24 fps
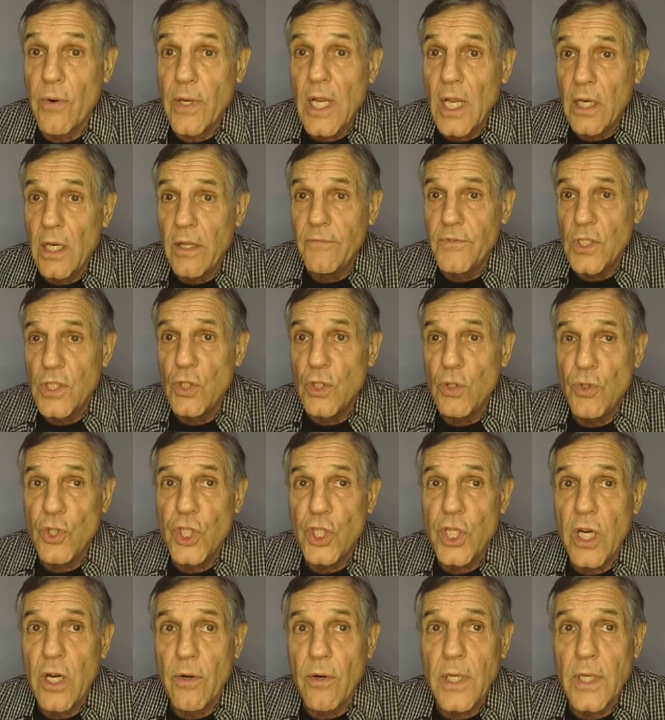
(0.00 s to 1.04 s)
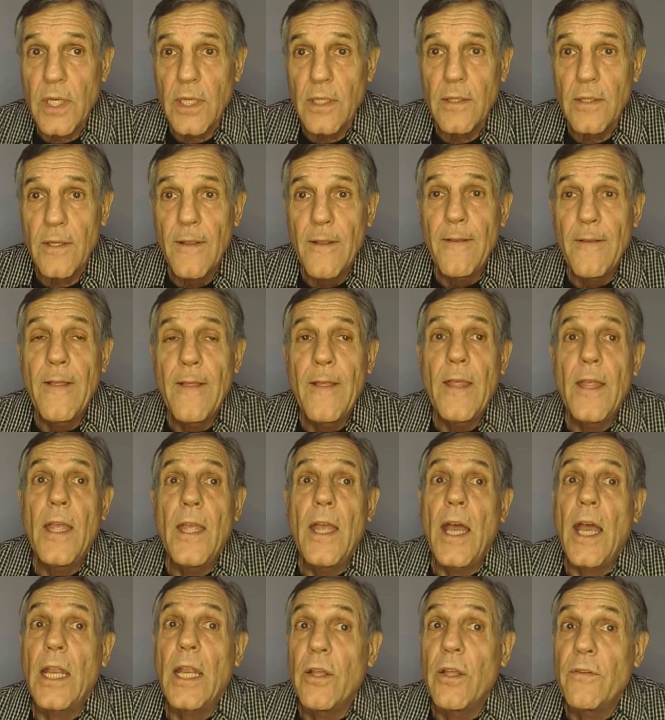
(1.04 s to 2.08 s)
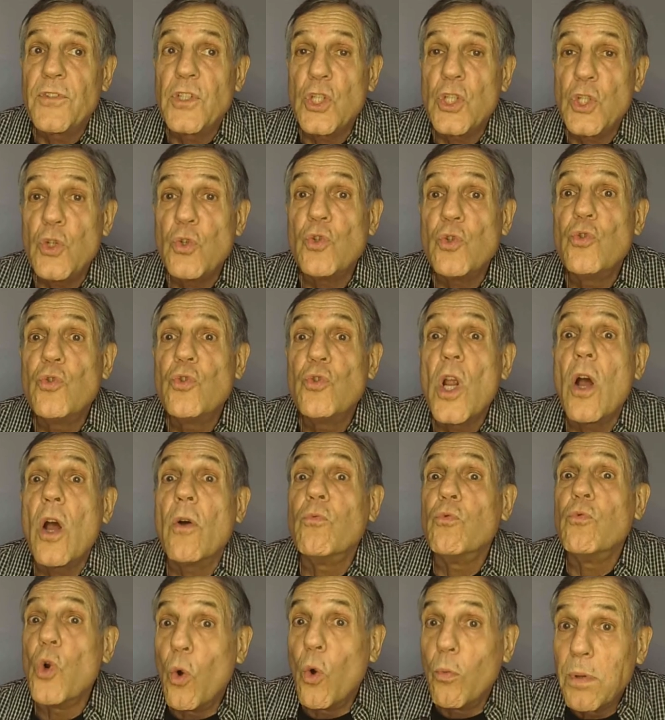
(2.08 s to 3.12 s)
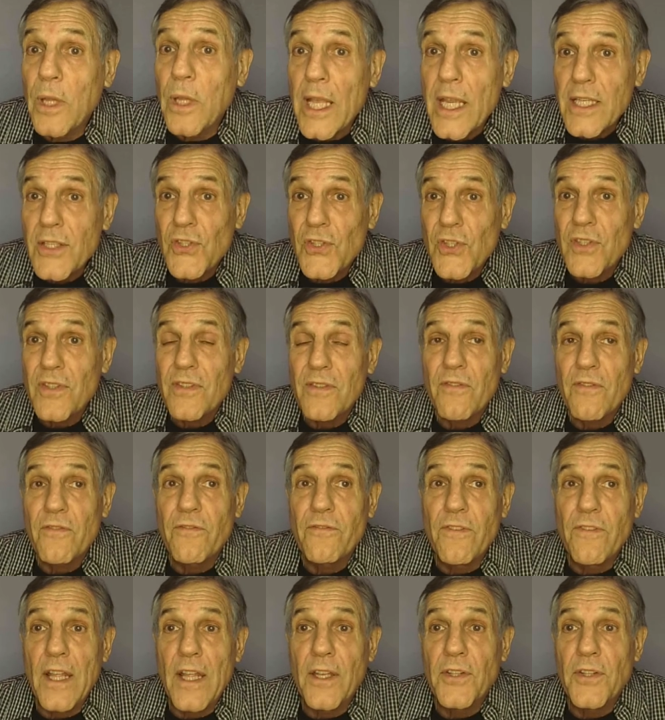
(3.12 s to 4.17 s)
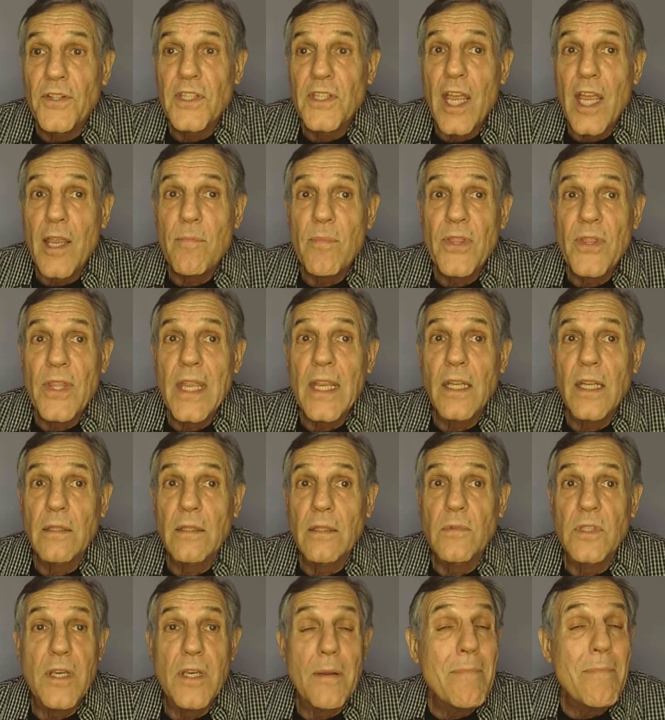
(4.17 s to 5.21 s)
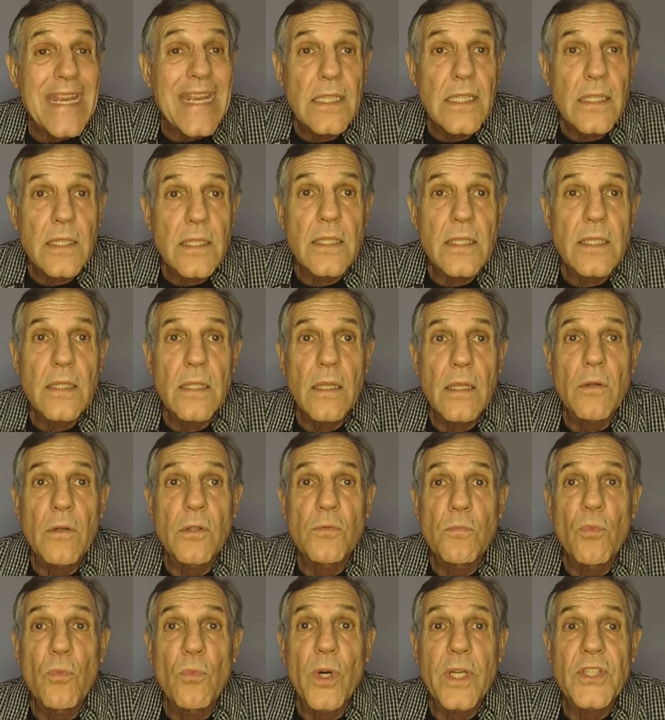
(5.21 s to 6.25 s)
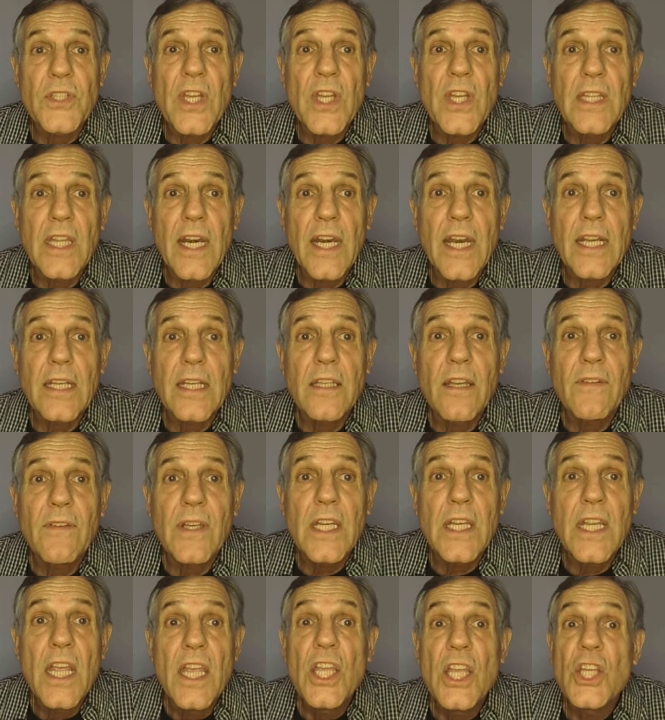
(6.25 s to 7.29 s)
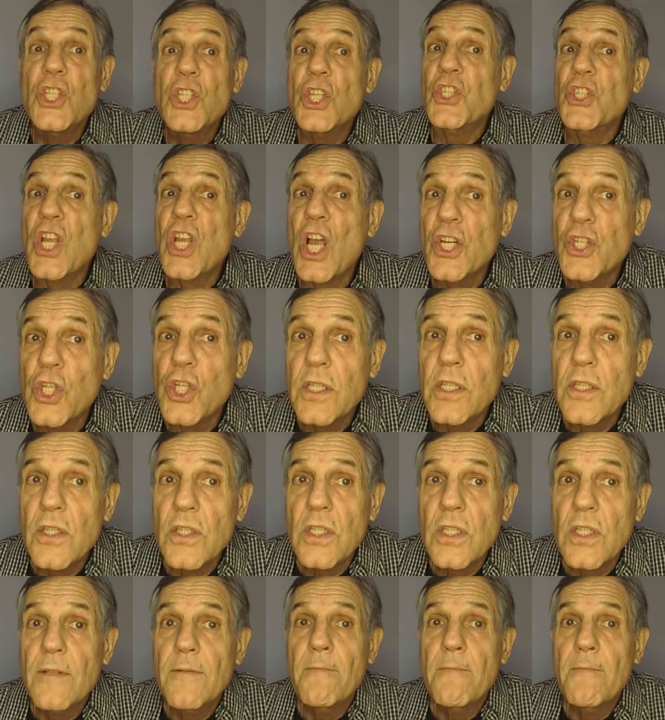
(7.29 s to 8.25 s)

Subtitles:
I love to do sharing, and I love to do role plays, fun type thing, debates, that was more extended activity, discussions,